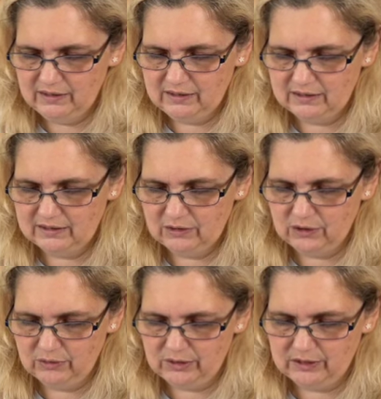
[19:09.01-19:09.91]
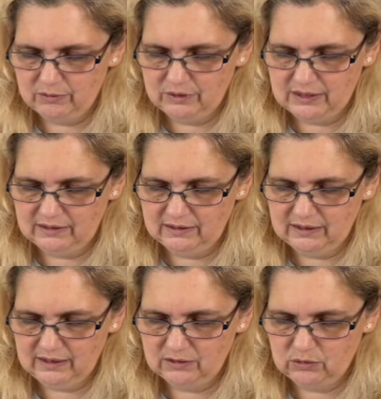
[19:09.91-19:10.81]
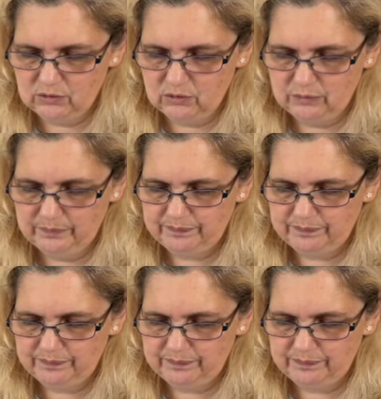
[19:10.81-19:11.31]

There's no other reason at all.